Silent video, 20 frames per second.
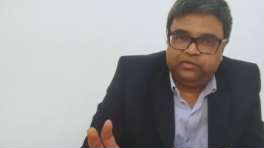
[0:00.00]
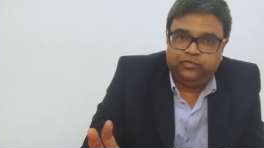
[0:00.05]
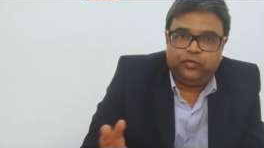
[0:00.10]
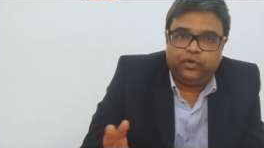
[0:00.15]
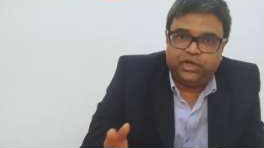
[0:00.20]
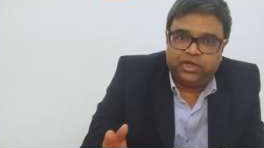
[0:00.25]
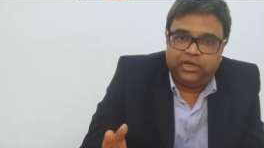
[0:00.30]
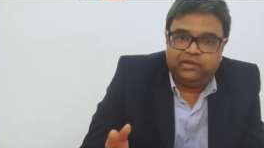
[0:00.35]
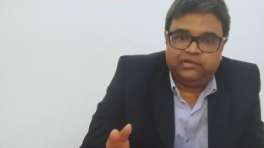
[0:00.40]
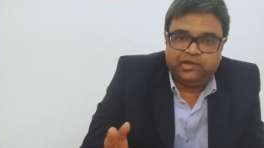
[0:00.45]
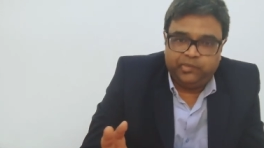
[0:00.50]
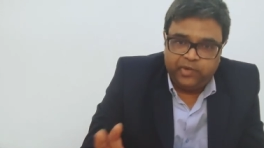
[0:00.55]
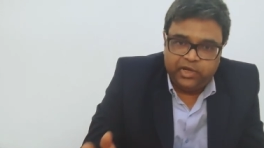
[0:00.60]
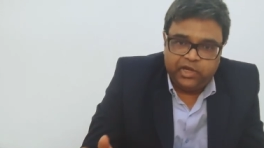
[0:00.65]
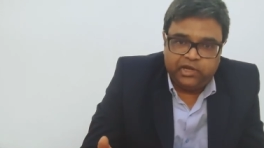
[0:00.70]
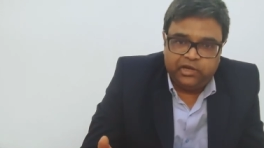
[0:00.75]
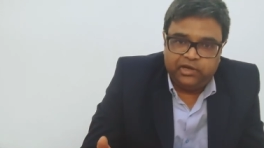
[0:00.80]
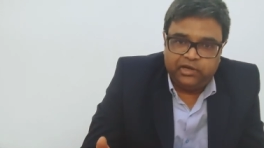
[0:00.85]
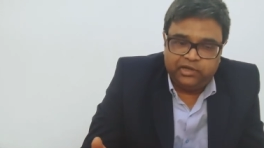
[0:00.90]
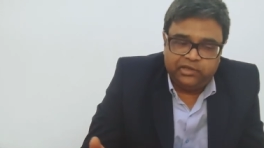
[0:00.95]
What are
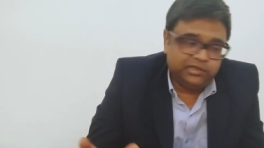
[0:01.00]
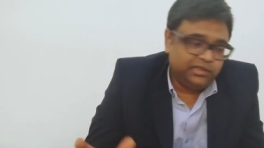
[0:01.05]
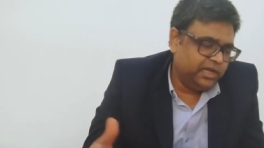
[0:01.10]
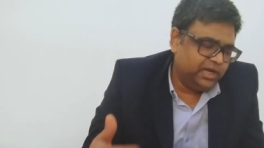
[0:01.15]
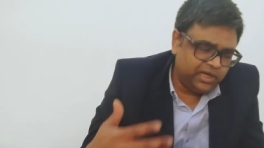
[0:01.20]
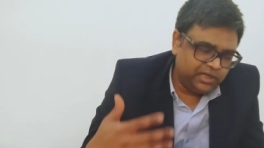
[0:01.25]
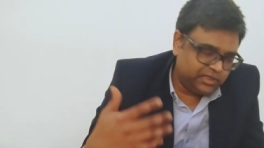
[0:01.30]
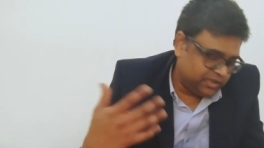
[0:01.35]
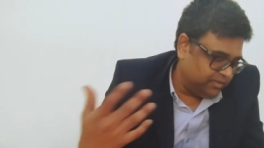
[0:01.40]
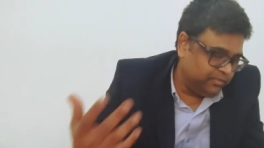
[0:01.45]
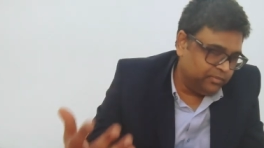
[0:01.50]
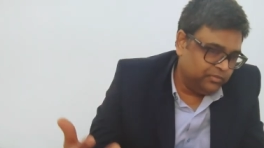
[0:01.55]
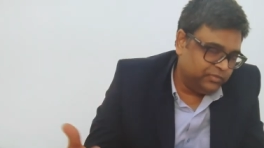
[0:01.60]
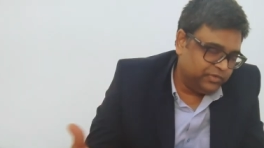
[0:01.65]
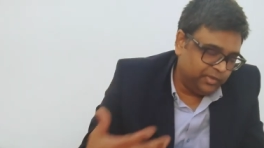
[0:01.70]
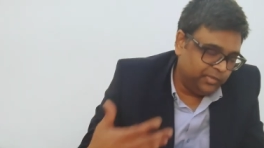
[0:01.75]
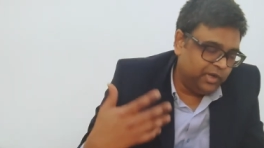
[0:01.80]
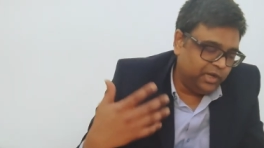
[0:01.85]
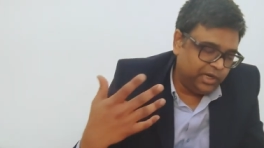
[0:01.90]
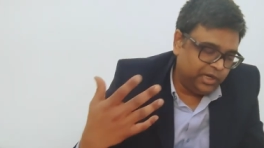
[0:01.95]
similarities? There are some
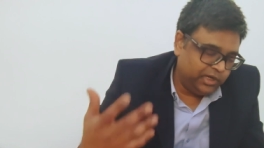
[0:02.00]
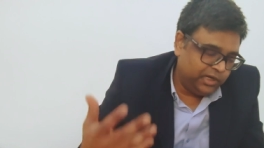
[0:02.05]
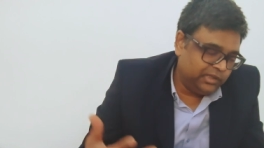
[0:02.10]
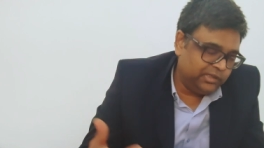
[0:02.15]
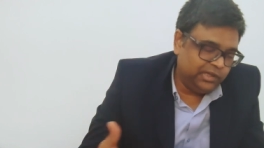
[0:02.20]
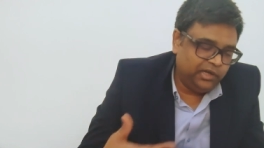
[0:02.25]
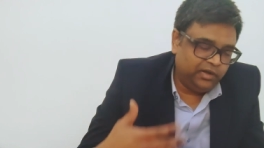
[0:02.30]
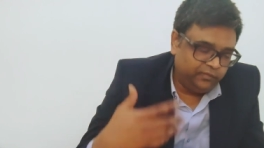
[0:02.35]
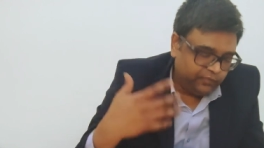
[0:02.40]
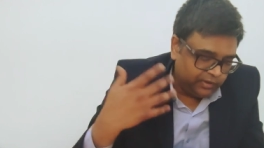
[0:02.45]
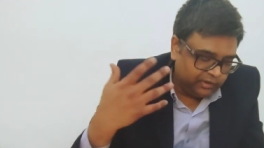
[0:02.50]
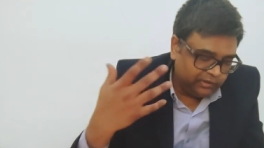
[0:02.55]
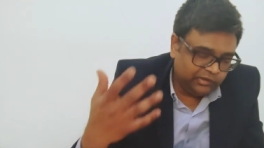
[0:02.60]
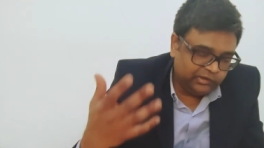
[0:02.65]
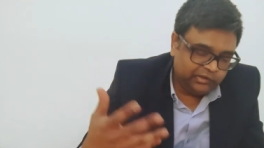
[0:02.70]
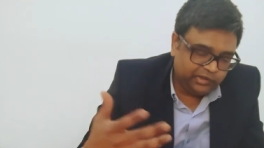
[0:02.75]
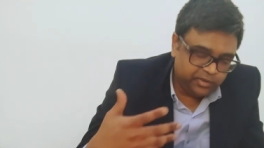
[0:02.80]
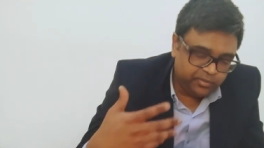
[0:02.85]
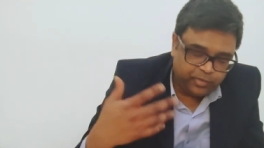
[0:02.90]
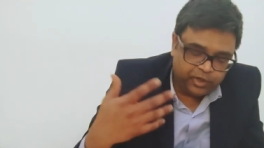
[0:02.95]
similarities and
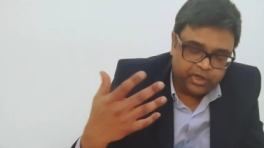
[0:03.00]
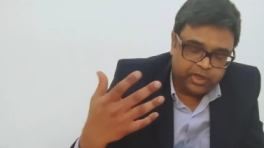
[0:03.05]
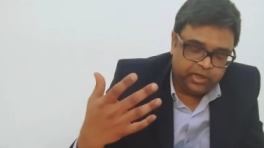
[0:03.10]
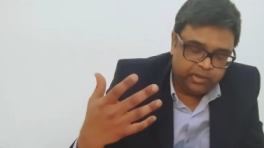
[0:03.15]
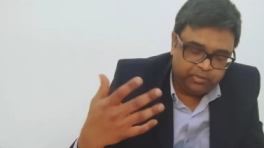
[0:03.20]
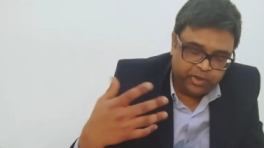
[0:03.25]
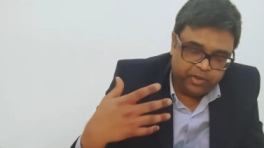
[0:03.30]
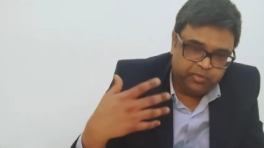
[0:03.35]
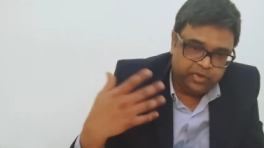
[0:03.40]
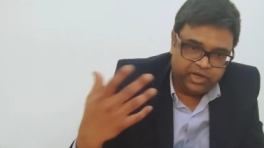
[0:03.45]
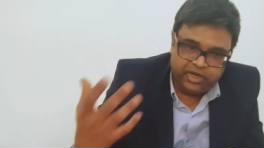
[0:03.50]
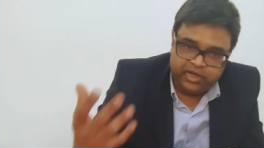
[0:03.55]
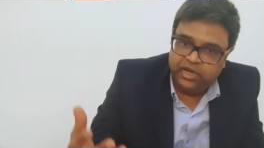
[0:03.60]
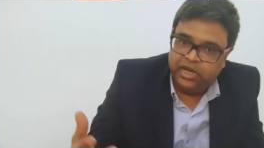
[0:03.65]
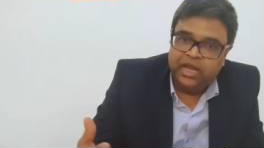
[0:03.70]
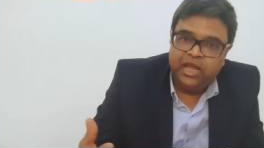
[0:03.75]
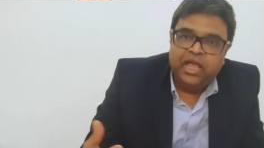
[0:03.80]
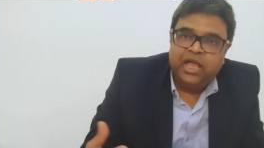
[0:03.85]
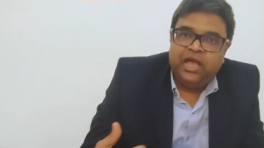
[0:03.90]
differences in my in my mind.